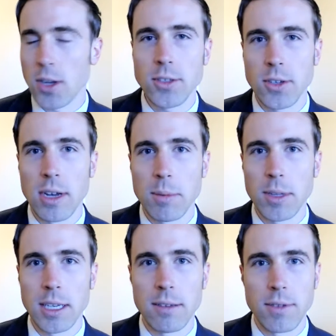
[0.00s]
also, I
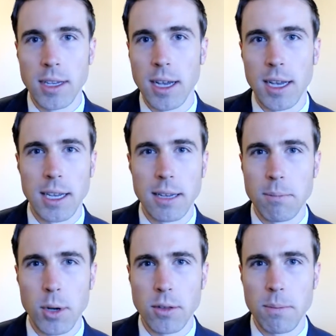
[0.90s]
believe, in
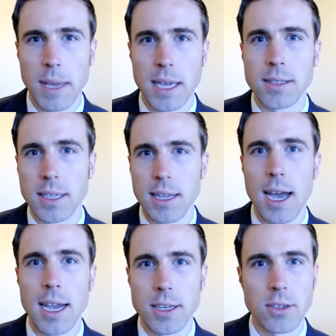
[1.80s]
both banks a
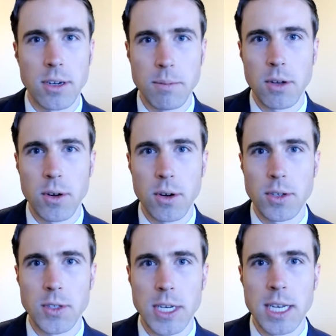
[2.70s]
tie to
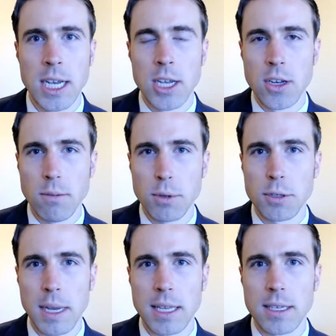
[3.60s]
cryptocurrency. Your
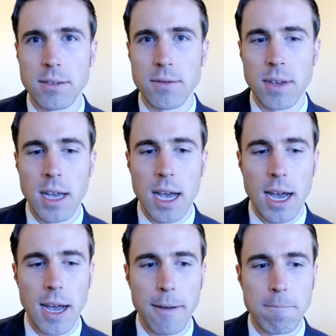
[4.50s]
perspective,
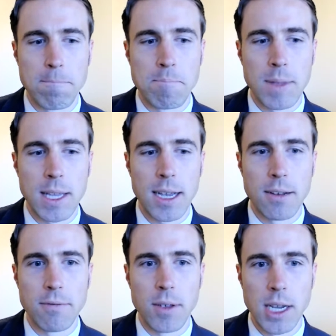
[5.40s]
kind
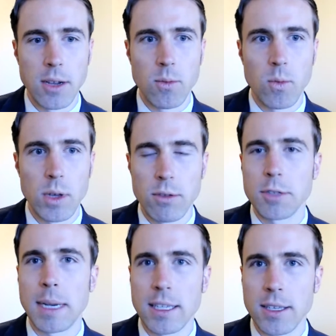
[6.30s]
of with
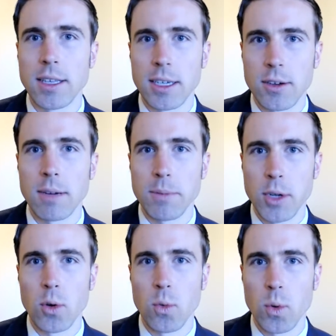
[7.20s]
respect to the
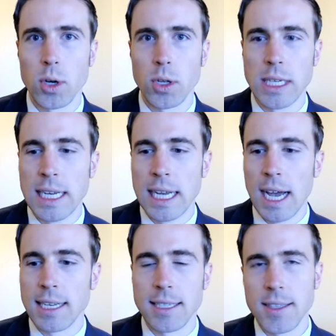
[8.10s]
crypto world,
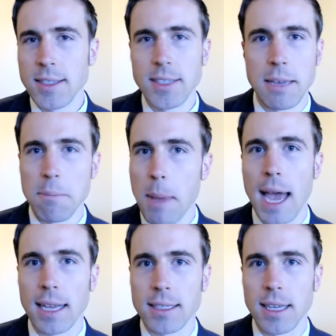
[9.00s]
does this
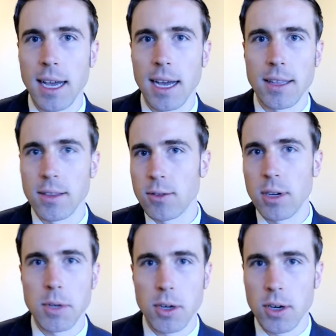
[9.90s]
impact
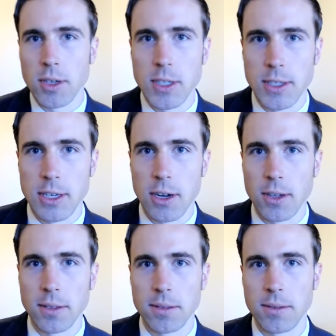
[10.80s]
cryptocurrencies at all?